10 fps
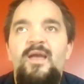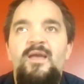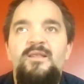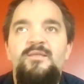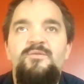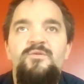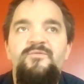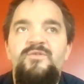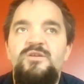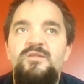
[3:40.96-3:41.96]
And the school
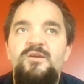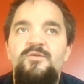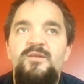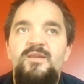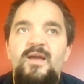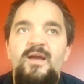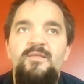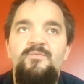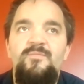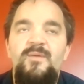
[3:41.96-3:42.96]
division's going,
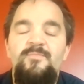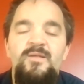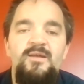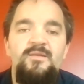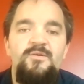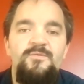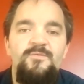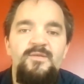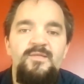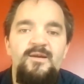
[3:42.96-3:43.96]
guys, we made plans all
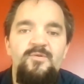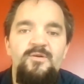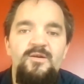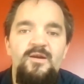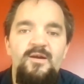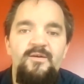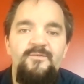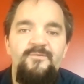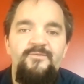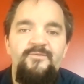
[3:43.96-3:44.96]
through the summer
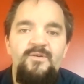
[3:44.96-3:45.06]
of,